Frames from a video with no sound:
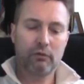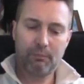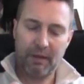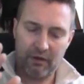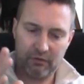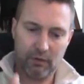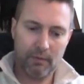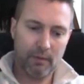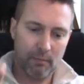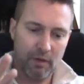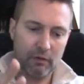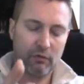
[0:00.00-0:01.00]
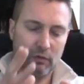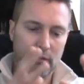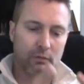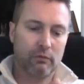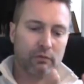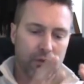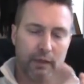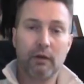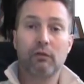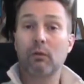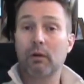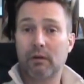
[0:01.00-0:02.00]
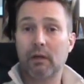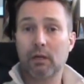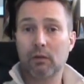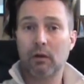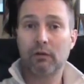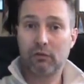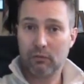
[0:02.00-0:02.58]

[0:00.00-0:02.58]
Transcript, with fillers: especially amongst those ladies who are attending law